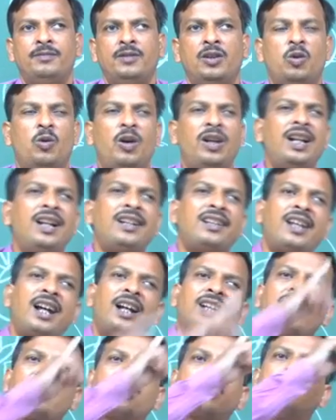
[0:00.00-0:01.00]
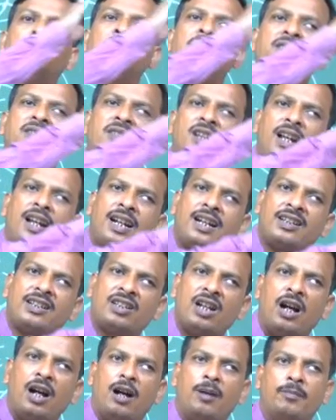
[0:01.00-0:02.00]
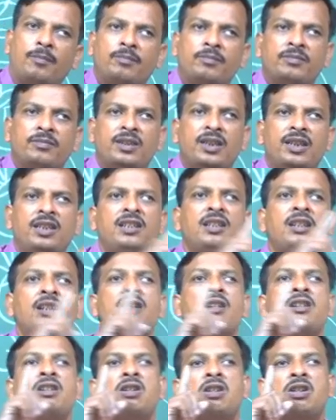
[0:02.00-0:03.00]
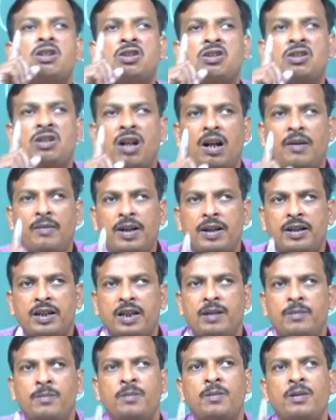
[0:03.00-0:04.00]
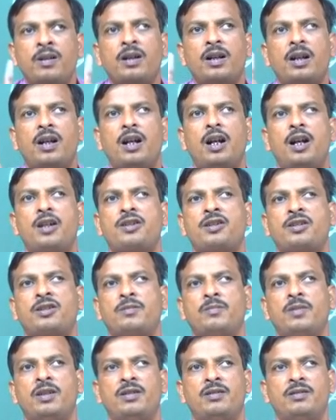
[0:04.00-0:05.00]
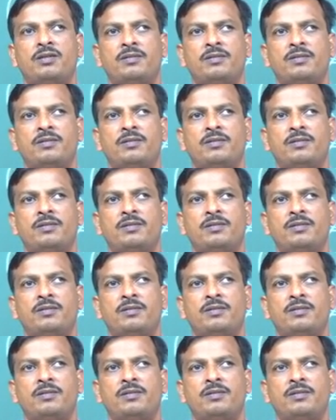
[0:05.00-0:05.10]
When I take the semester exam, it is a summative assessment.